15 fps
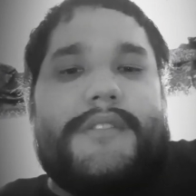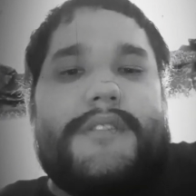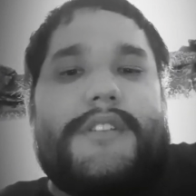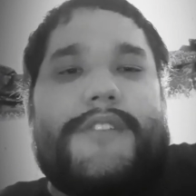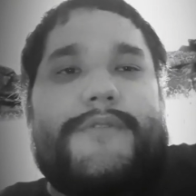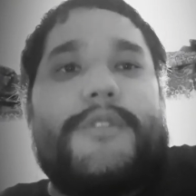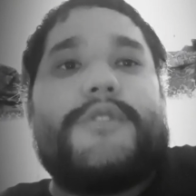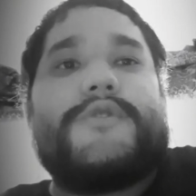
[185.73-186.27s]

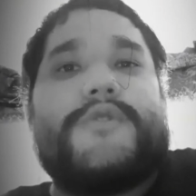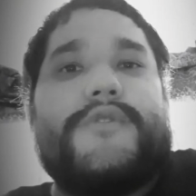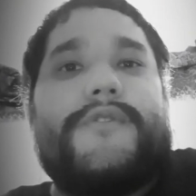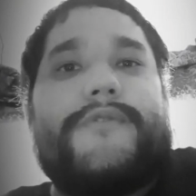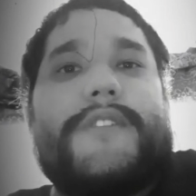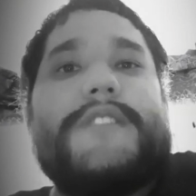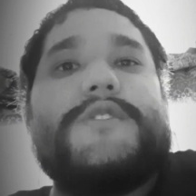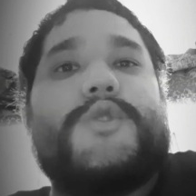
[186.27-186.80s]
If you're true
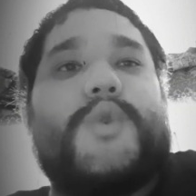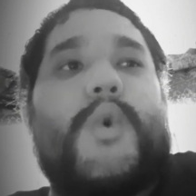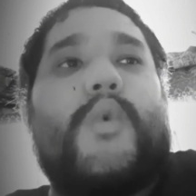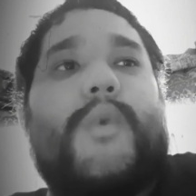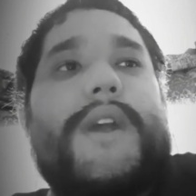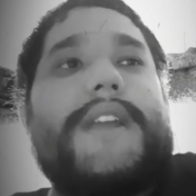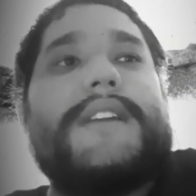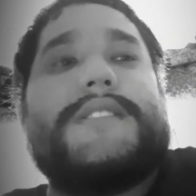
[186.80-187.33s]
friends, you will
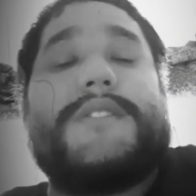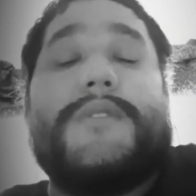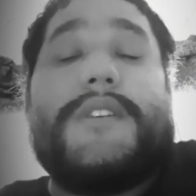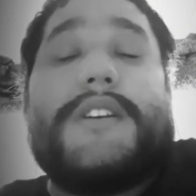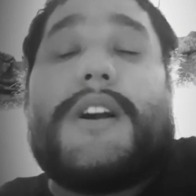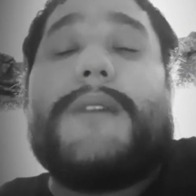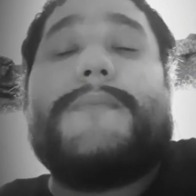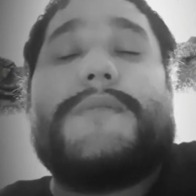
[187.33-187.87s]
wait until he
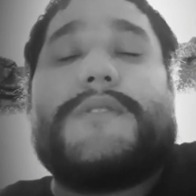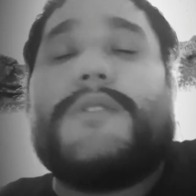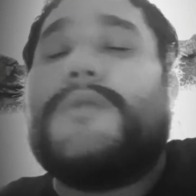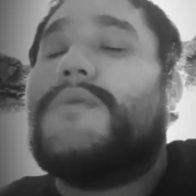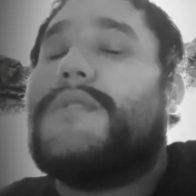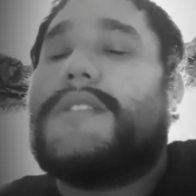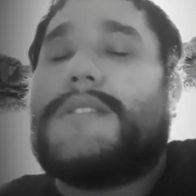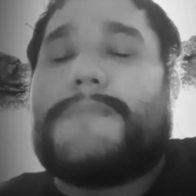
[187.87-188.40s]
comes to
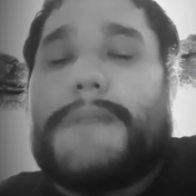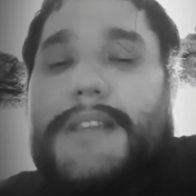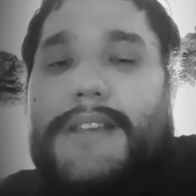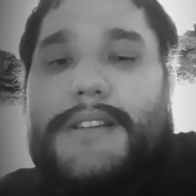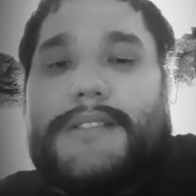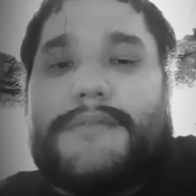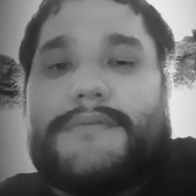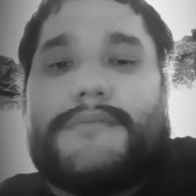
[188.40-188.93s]
you to
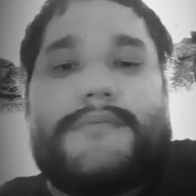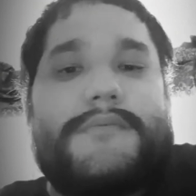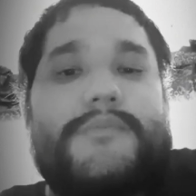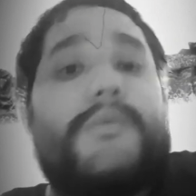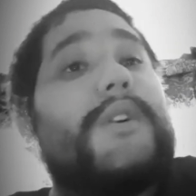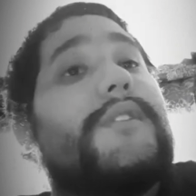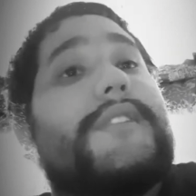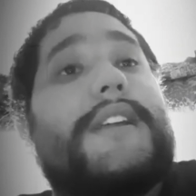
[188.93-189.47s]
speak.
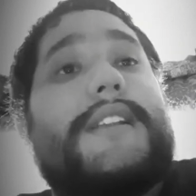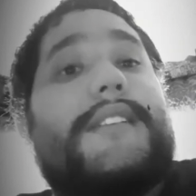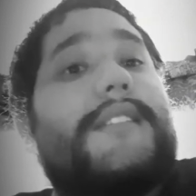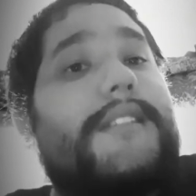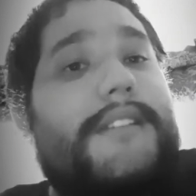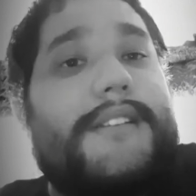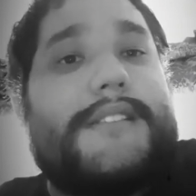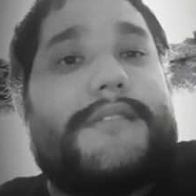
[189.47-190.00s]
Well, they
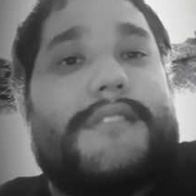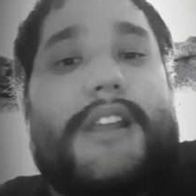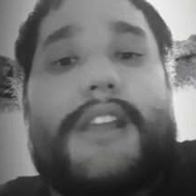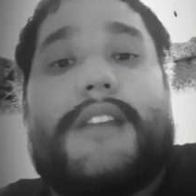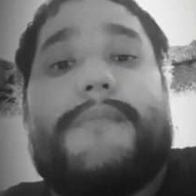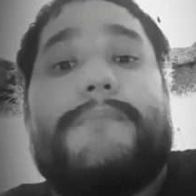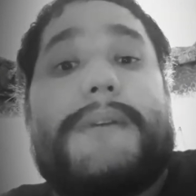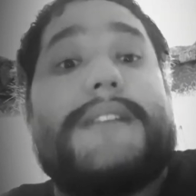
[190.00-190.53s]
didn't.
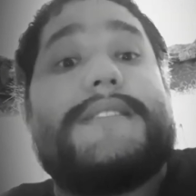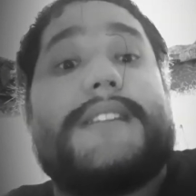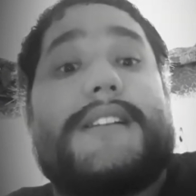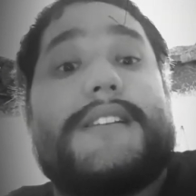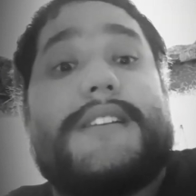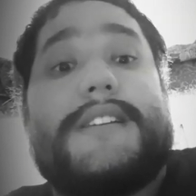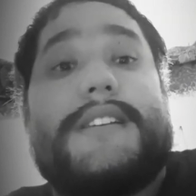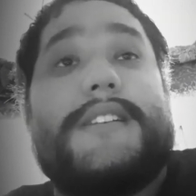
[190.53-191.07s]
They
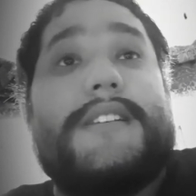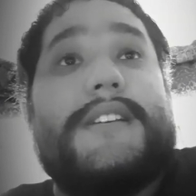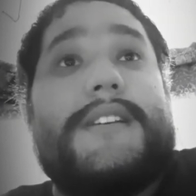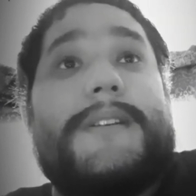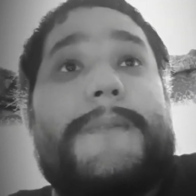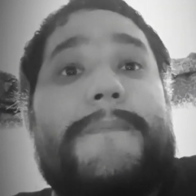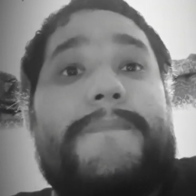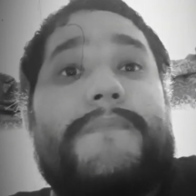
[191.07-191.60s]
basically
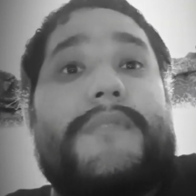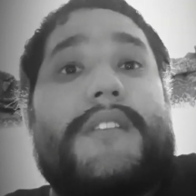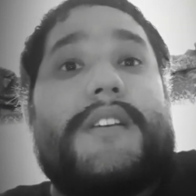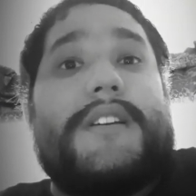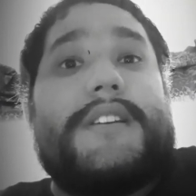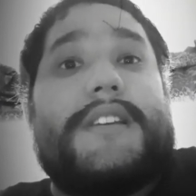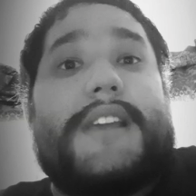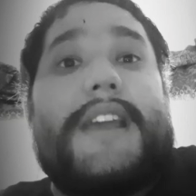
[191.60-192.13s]

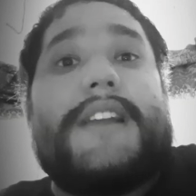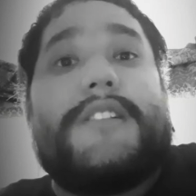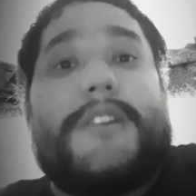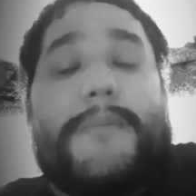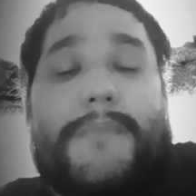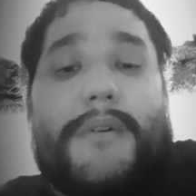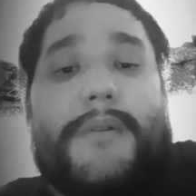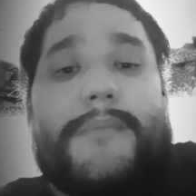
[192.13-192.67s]
ganged
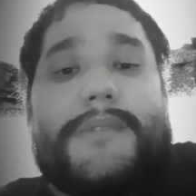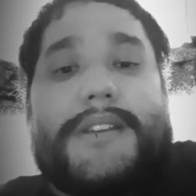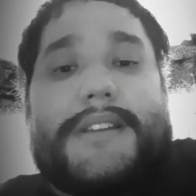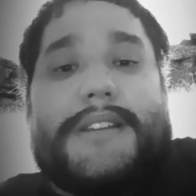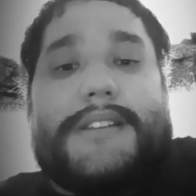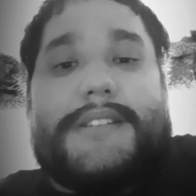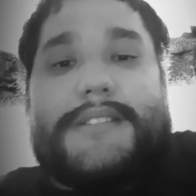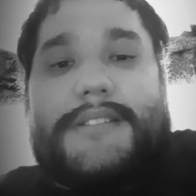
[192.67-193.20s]
up on
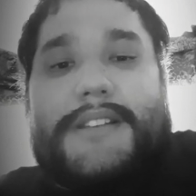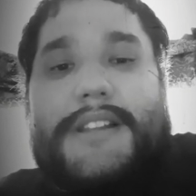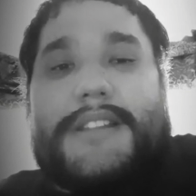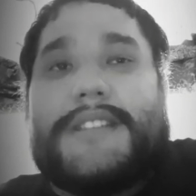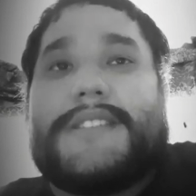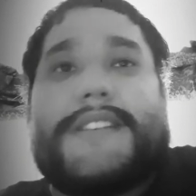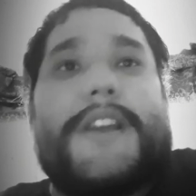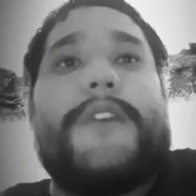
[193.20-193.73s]
me
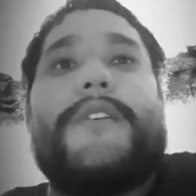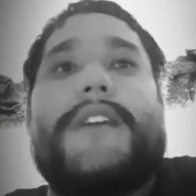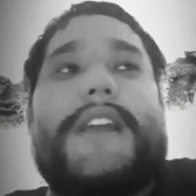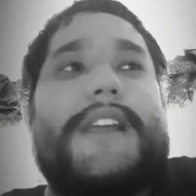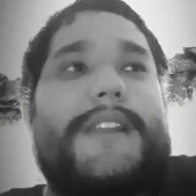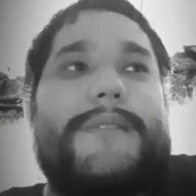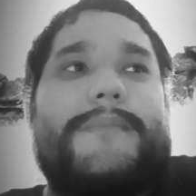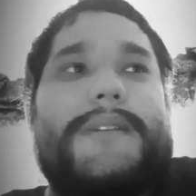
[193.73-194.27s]
and
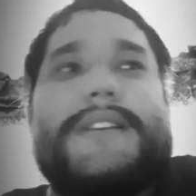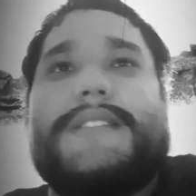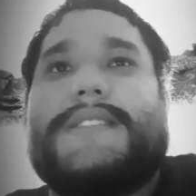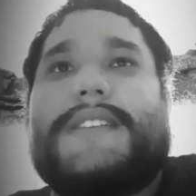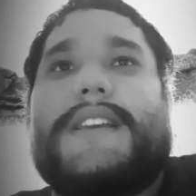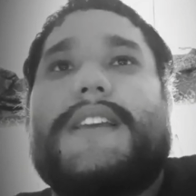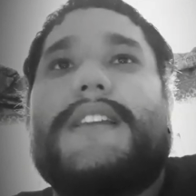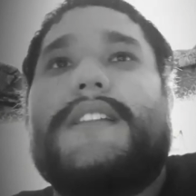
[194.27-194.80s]
interrogating me,
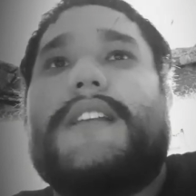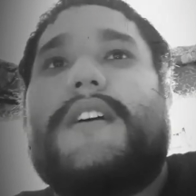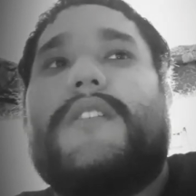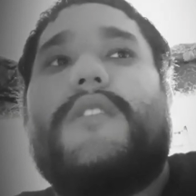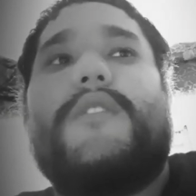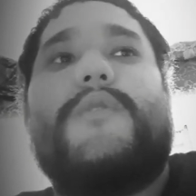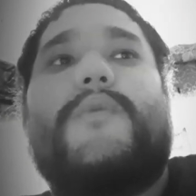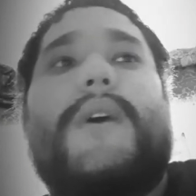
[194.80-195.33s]
saying that,
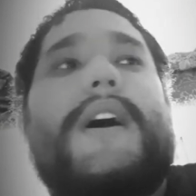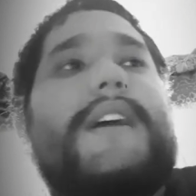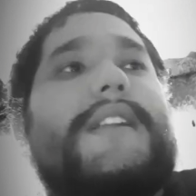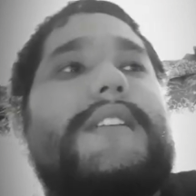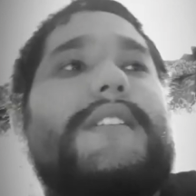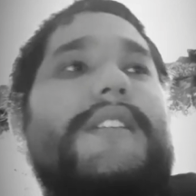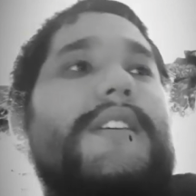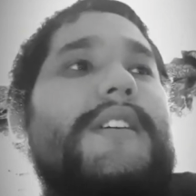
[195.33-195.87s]
oh,
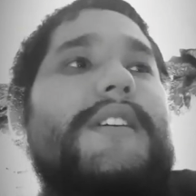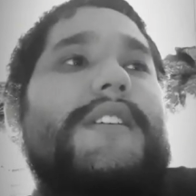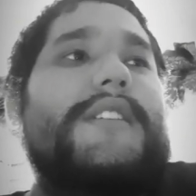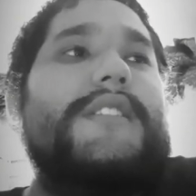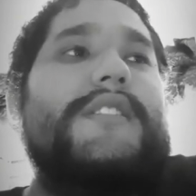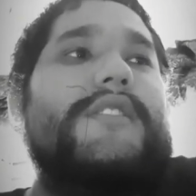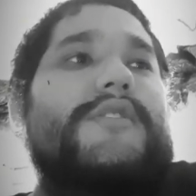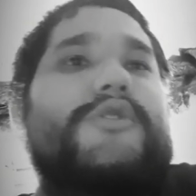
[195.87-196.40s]
why
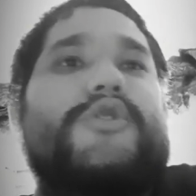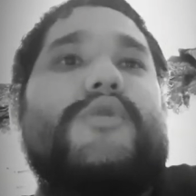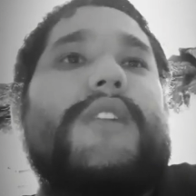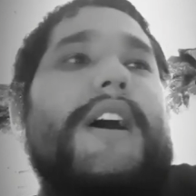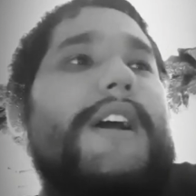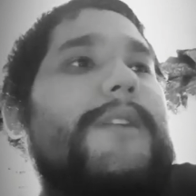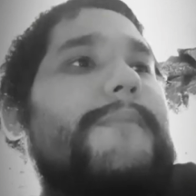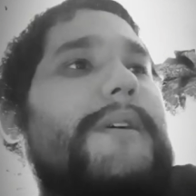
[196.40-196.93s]
you
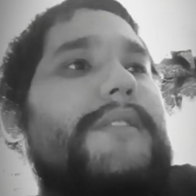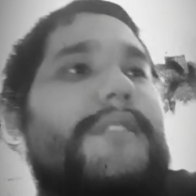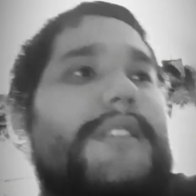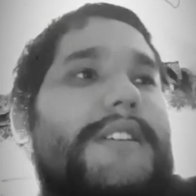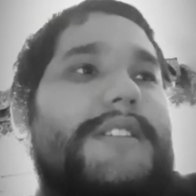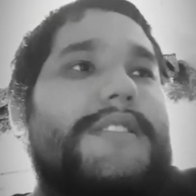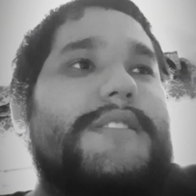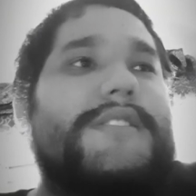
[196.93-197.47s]
lied about
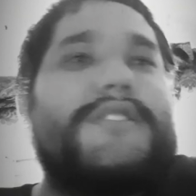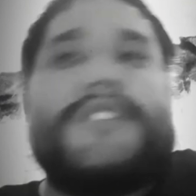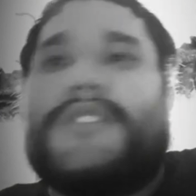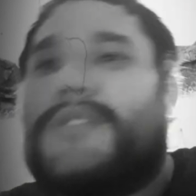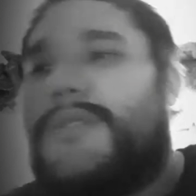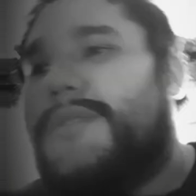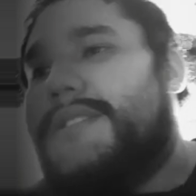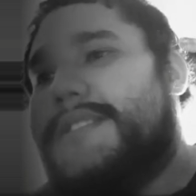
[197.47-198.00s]
this? She
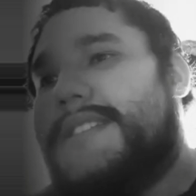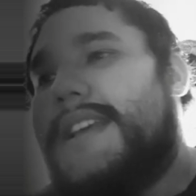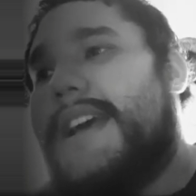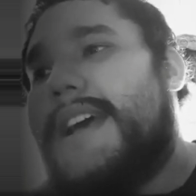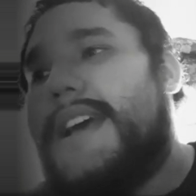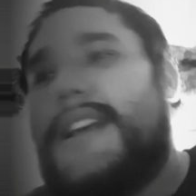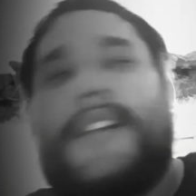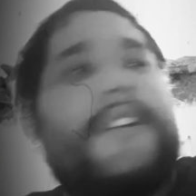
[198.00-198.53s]
told us
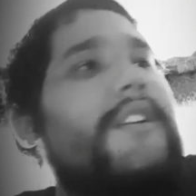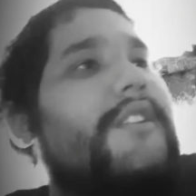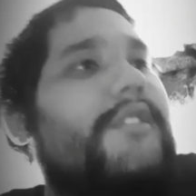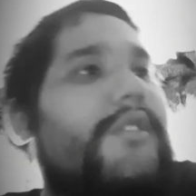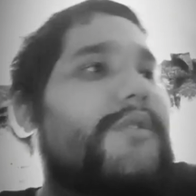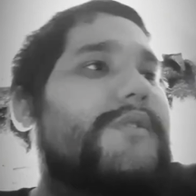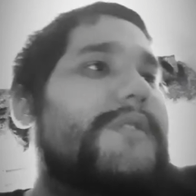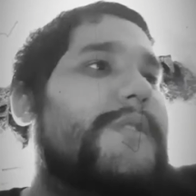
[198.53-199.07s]
that.
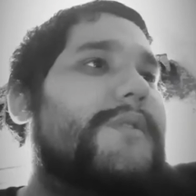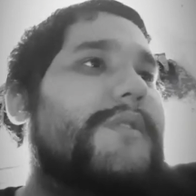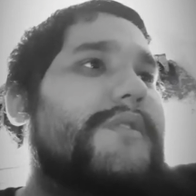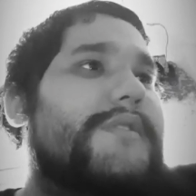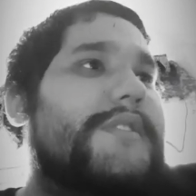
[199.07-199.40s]
You told her